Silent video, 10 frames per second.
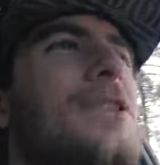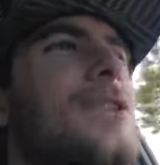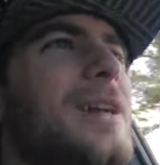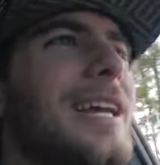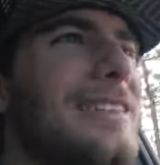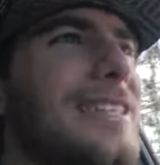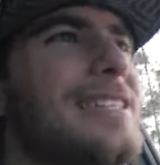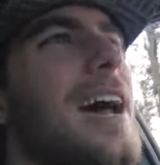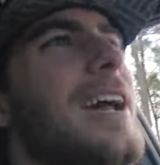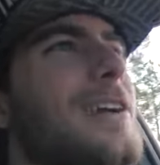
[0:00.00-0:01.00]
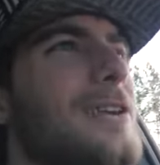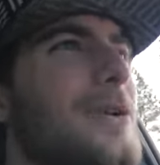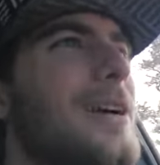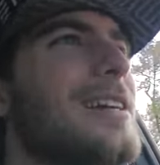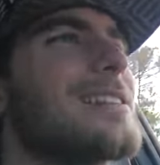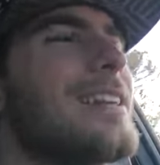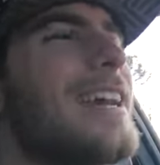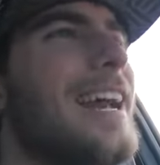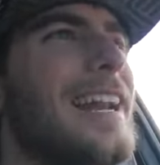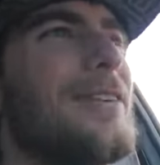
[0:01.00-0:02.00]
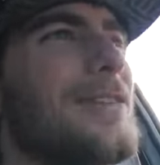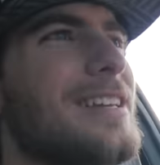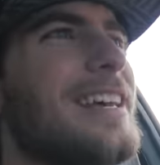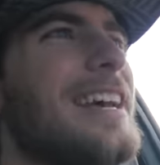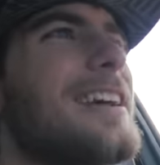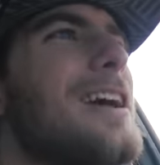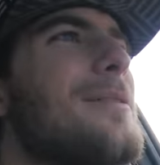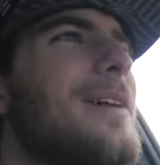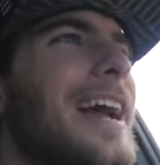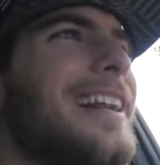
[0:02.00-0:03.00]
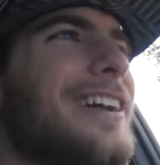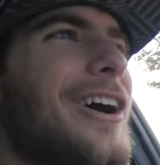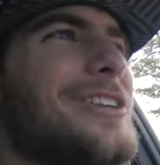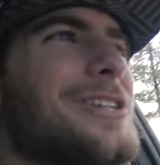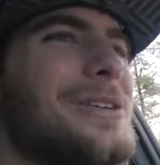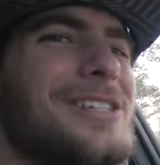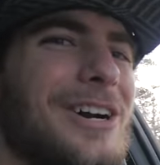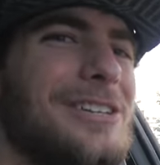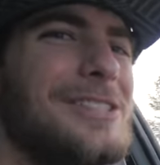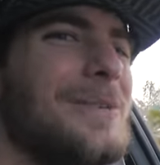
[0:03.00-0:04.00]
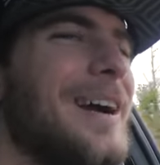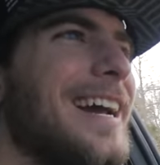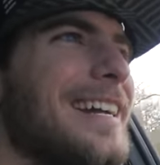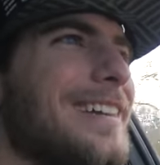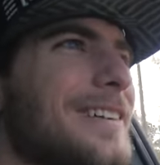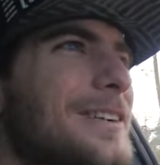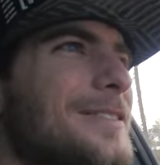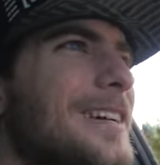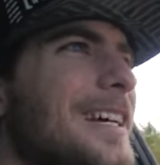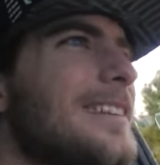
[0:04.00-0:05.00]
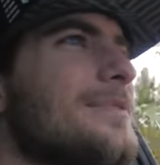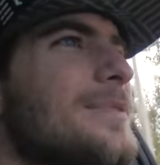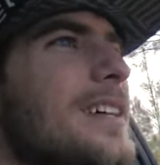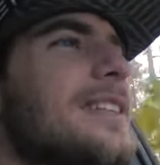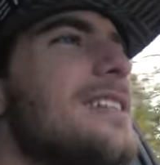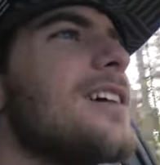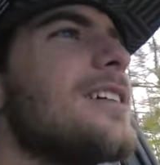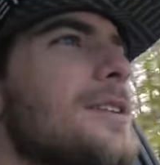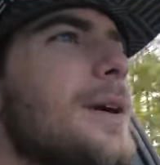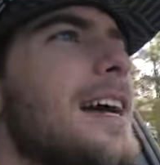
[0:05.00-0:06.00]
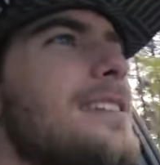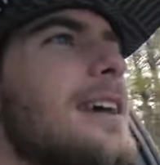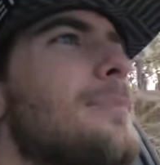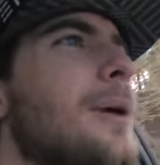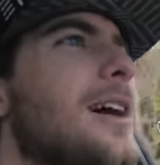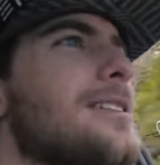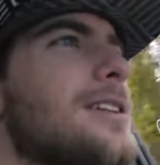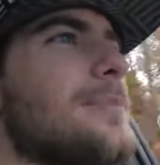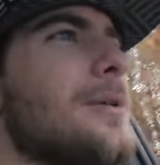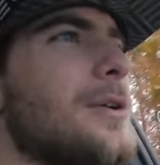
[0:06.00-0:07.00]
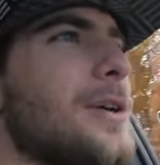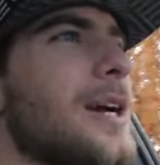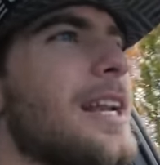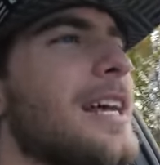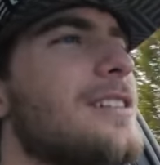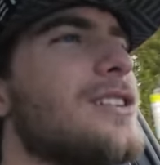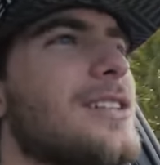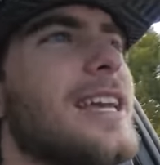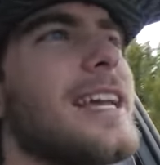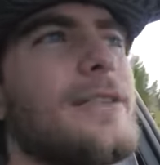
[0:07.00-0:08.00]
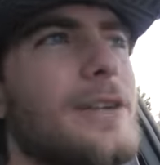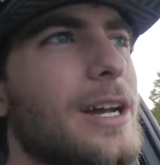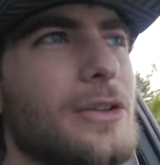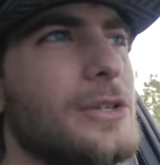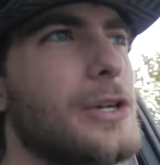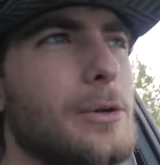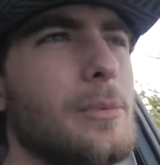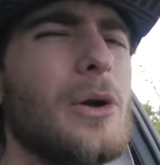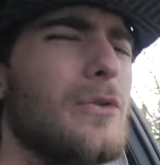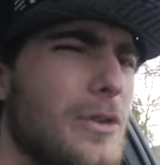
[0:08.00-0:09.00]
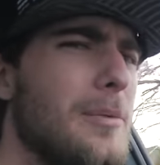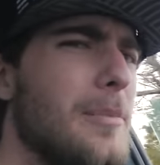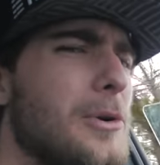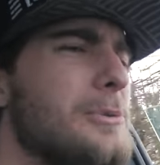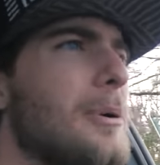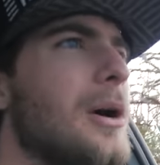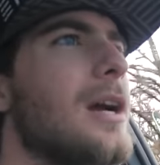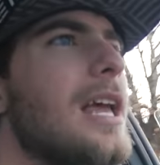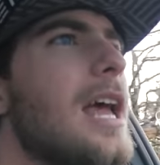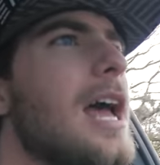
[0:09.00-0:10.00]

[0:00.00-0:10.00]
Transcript: you get the tire noise and everything, and it also starts swaying a little bit. This also has a boxer motor in it, just like every other Subaru for the most part.